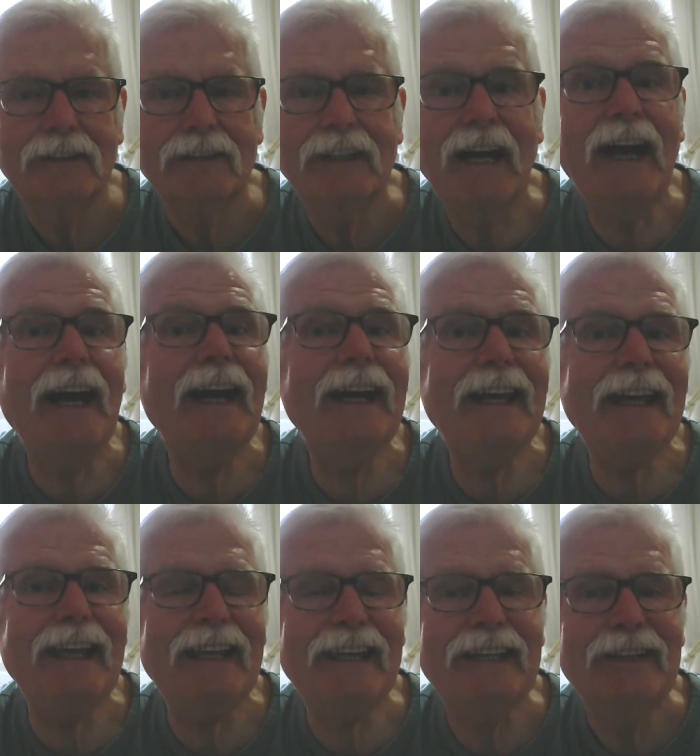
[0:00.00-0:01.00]

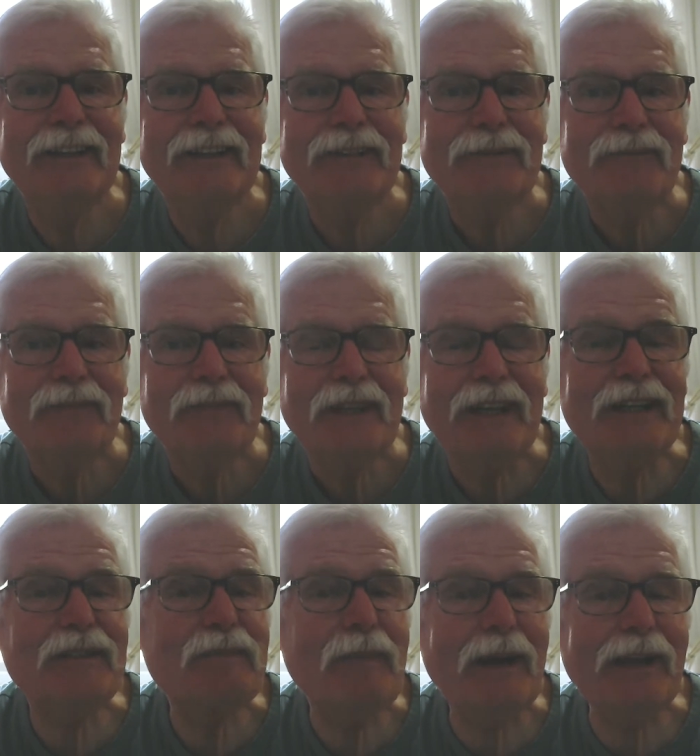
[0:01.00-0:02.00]
Hi,
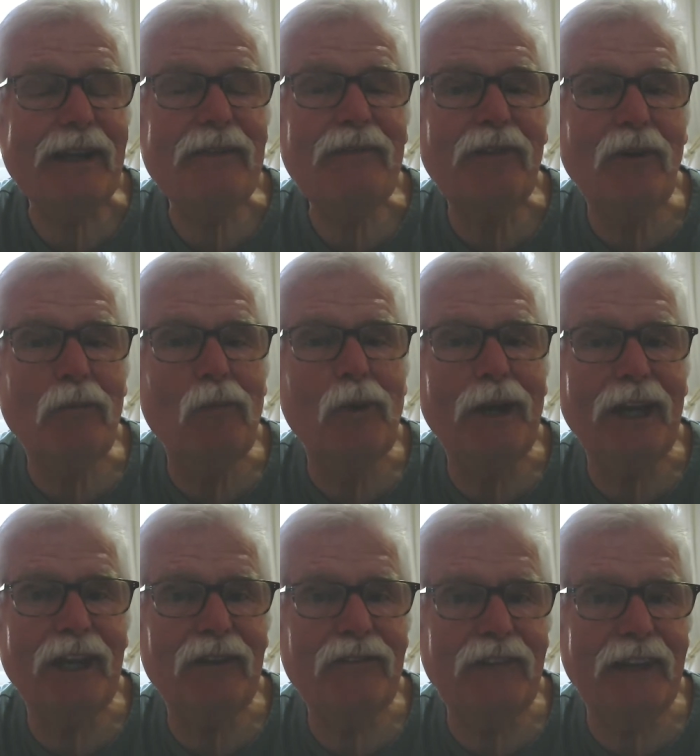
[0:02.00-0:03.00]
it's Barry from
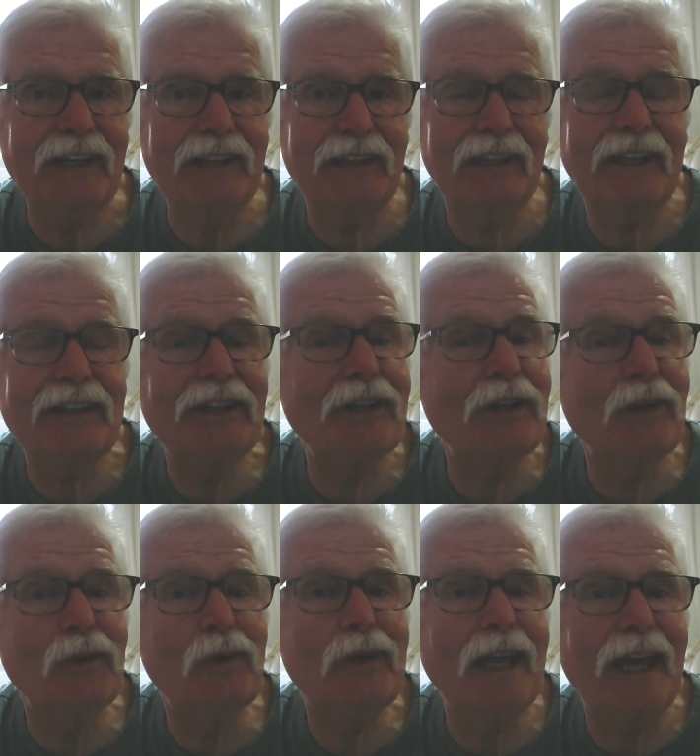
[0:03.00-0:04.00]
Wakefield in
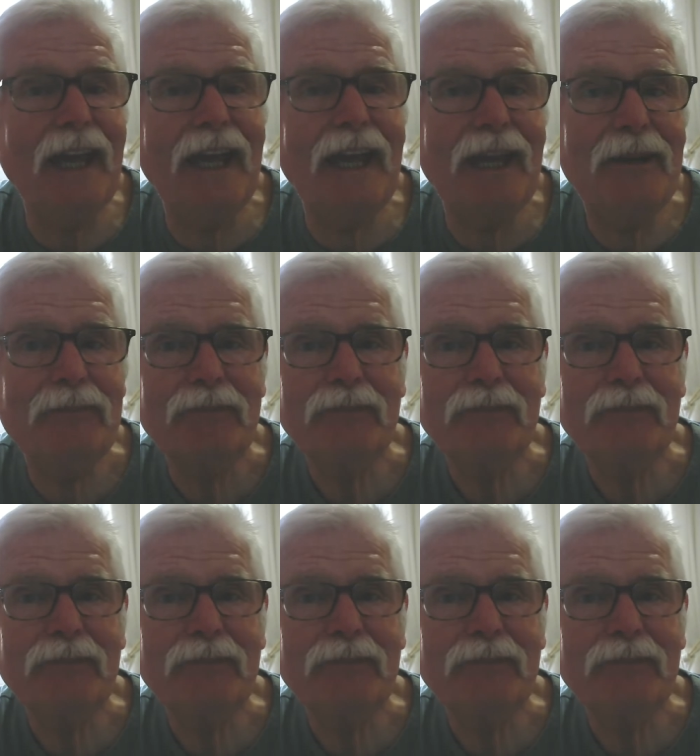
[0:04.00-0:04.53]
the UK,